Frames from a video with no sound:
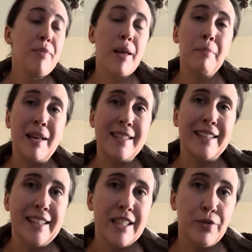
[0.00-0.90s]

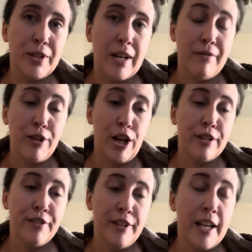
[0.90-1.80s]
Basically, it's for a vlog
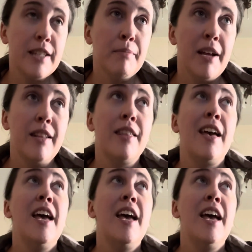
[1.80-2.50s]
for next month,